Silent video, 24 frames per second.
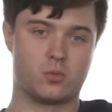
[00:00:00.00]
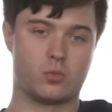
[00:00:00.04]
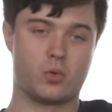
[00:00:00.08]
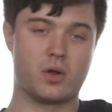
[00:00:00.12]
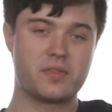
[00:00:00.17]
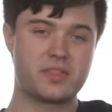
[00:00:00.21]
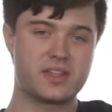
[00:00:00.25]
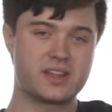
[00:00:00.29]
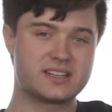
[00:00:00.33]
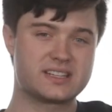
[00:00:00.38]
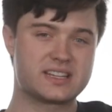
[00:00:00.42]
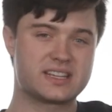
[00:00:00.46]
One
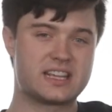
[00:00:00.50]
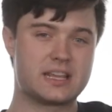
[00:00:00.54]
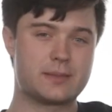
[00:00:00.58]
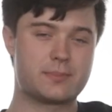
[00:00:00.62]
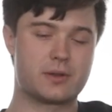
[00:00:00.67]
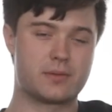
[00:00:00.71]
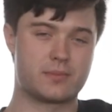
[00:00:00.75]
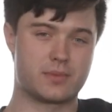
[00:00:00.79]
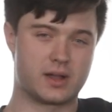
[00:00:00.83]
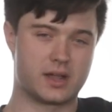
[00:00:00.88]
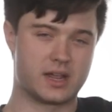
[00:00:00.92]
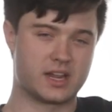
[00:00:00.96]
thing to keep
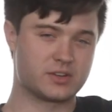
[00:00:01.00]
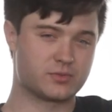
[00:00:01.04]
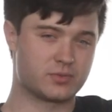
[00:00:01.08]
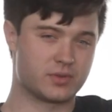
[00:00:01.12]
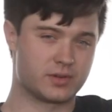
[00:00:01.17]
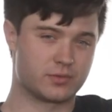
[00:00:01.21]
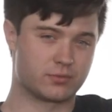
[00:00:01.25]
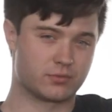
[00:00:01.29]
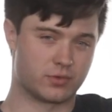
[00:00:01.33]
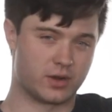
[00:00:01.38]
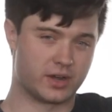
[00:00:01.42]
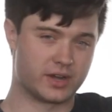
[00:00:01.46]
in mind
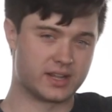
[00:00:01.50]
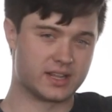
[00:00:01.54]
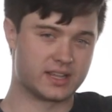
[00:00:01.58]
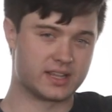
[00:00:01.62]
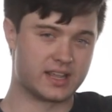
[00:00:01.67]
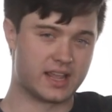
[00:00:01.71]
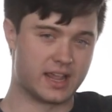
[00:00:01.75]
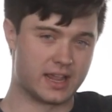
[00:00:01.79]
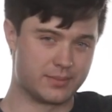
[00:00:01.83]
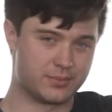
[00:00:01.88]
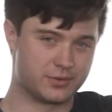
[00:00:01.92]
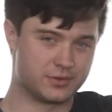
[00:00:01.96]
when running
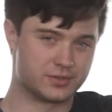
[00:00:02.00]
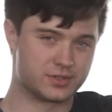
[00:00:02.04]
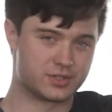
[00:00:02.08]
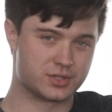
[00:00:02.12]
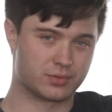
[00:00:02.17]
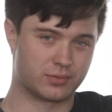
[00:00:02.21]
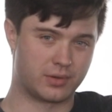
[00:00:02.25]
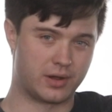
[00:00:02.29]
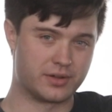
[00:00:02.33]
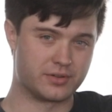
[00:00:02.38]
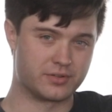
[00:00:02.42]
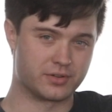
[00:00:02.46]
cables
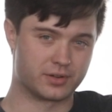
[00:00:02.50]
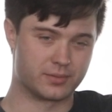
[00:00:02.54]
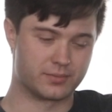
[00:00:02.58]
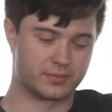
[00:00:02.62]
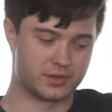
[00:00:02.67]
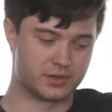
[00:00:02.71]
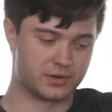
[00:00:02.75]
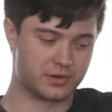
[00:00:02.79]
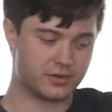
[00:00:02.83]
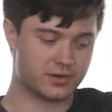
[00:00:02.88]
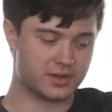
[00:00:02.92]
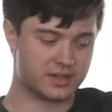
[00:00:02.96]
throughout your
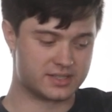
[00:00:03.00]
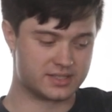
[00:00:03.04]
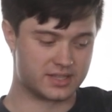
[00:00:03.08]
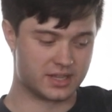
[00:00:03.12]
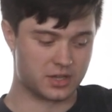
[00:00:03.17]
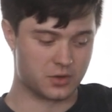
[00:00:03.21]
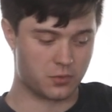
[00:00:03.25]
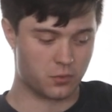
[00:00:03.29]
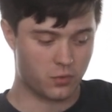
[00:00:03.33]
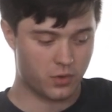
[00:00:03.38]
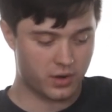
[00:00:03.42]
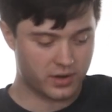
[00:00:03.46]
computer is that
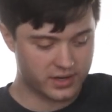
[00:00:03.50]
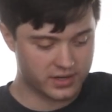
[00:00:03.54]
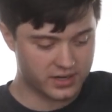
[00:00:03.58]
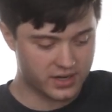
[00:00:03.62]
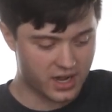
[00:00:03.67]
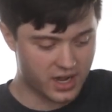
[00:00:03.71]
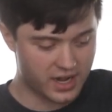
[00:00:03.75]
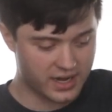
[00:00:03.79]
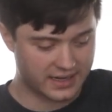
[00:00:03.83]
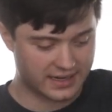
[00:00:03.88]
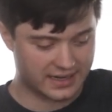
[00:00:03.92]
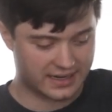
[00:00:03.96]
you want to
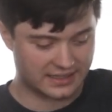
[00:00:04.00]
not